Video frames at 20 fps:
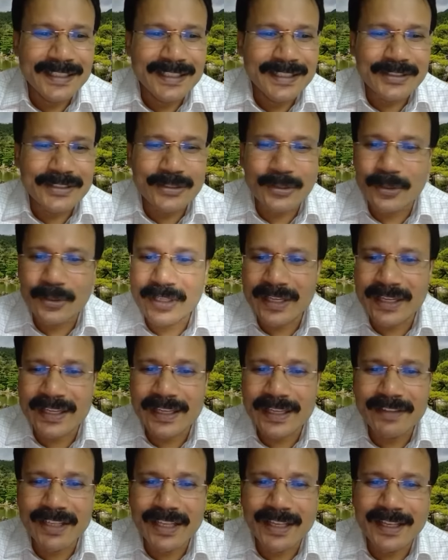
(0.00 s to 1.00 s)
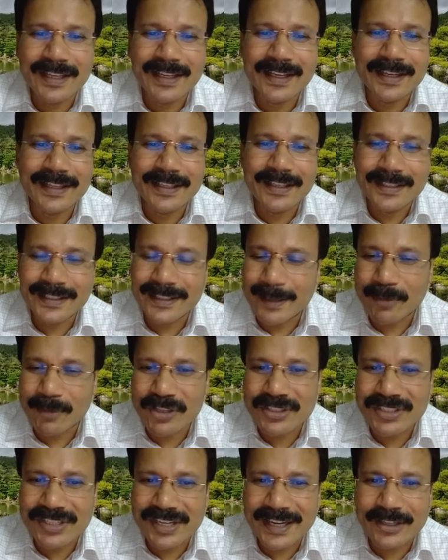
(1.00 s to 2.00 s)
So Nikhil will
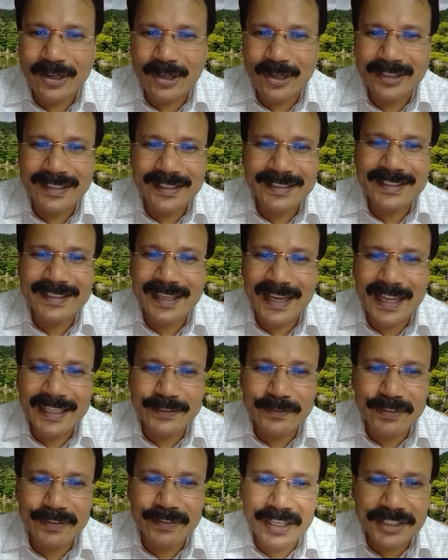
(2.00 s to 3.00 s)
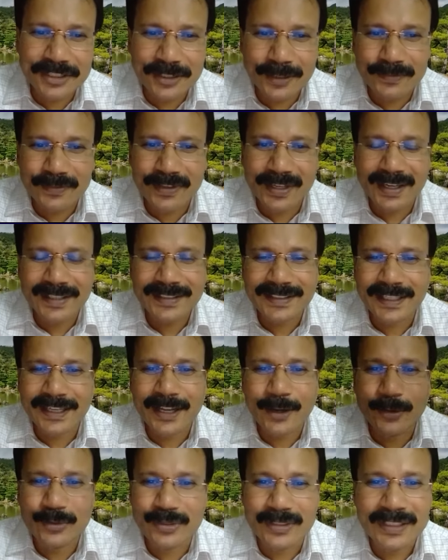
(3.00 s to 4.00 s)
demonstrate on this classification of drugs and
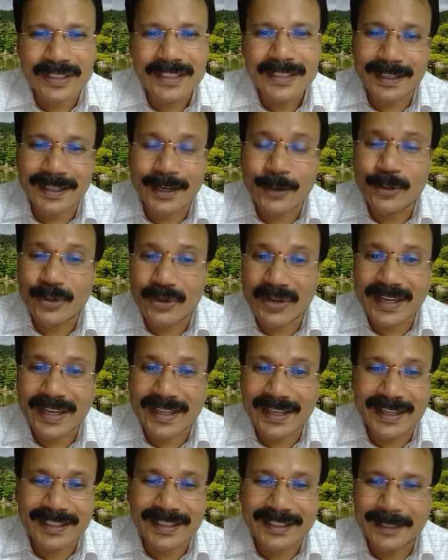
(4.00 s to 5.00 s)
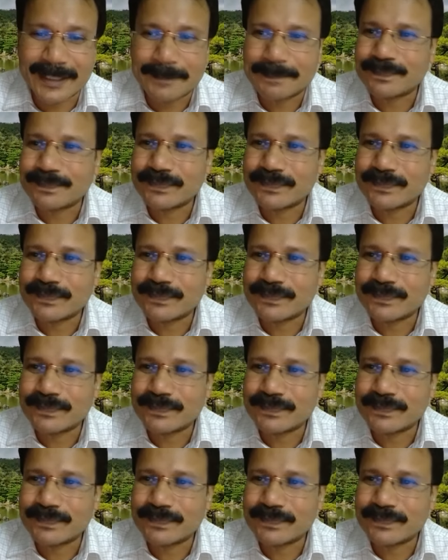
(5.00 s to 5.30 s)
how to recollect them.